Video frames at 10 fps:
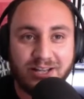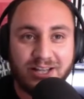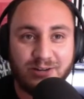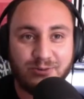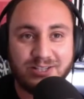and
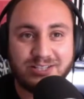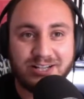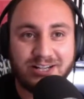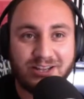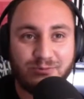it
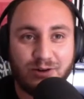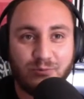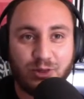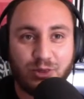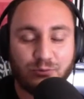was the
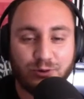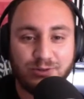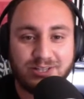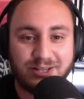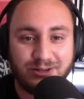one with the
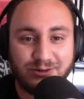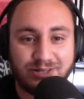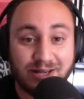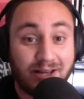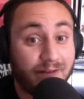
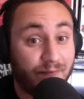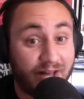runestones.